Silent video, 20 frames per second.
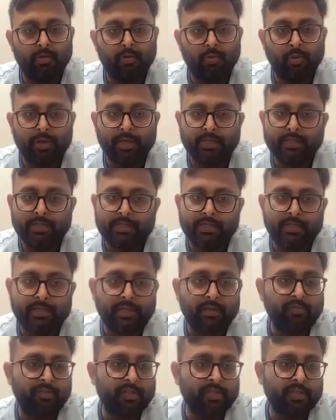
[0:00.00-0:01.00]
who can
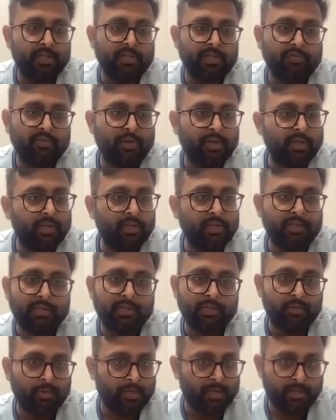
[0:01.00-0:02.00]
sit with this for
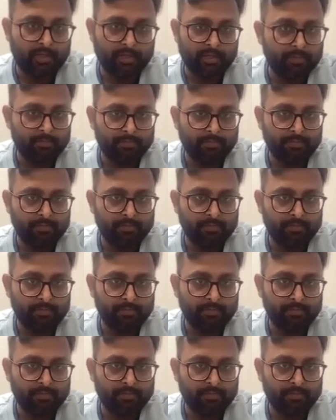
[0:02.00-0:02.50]
years together